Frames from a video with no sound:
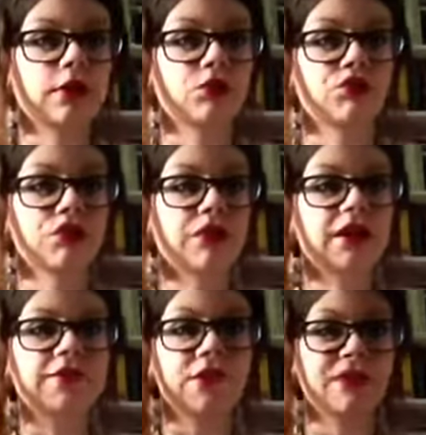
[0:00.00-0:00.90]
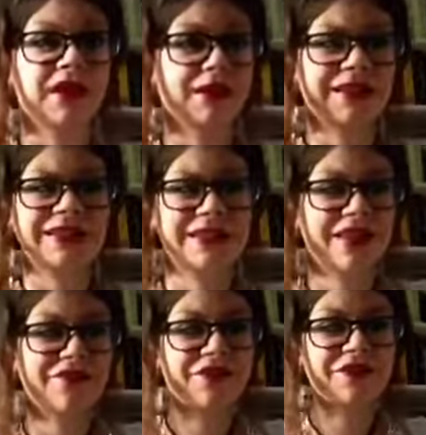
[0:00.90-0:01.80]
in real life only, like,
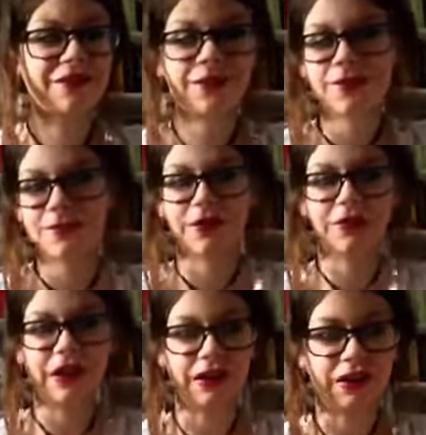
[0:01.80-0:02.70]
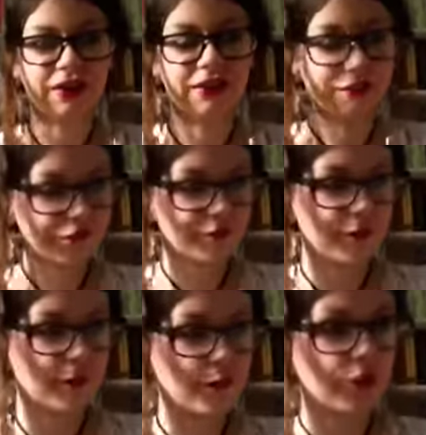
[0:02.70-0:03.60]
7, but they're, like,
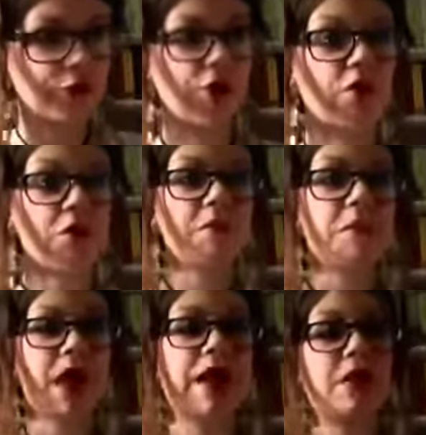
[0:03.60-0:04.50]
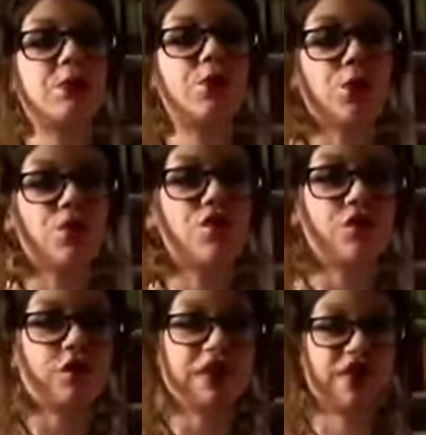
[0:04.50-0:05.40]
full-grown men
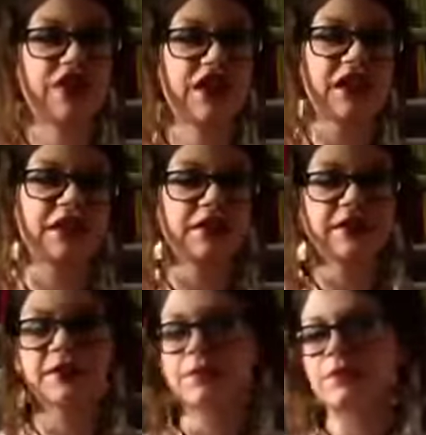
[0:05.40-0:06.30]
wolf things.